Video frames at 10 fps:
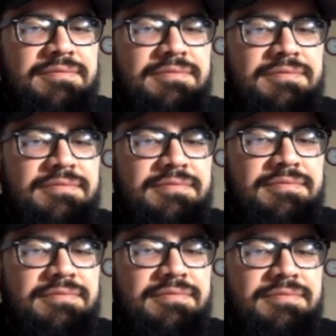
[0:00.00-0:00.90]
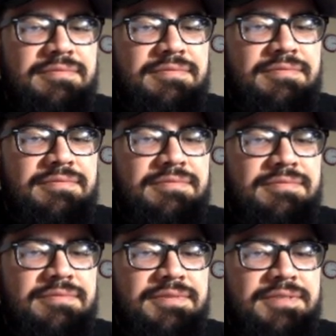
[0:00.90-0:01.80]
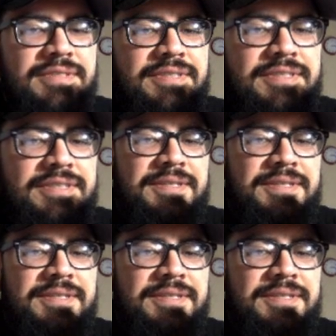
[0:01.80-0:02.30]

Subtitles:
(silent)